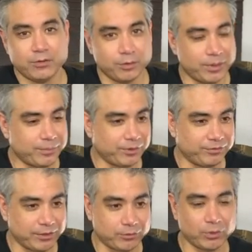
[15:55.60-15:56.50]
Remember,
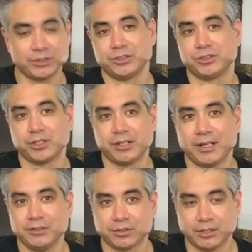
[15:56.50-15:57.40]
if you have questions on
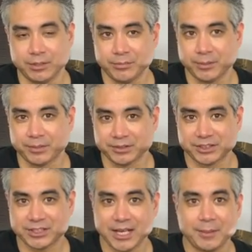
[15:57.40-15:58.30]
that, you can hit me up on
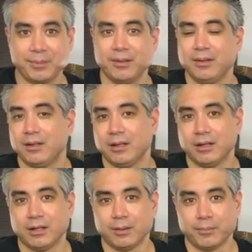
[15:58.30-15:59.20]
Skype,
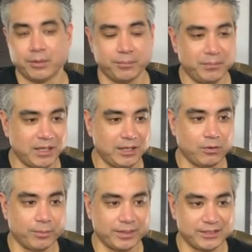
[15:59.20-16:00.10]
me
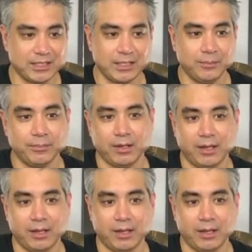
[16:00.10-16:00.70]
or my team,